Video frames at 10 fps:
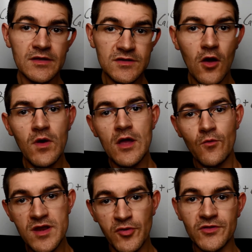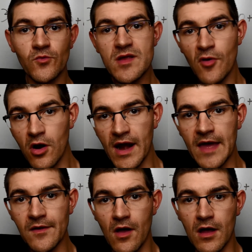So when you put the rebar
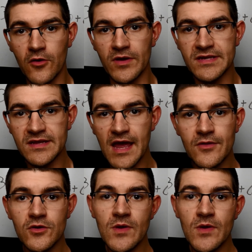and the concrete together,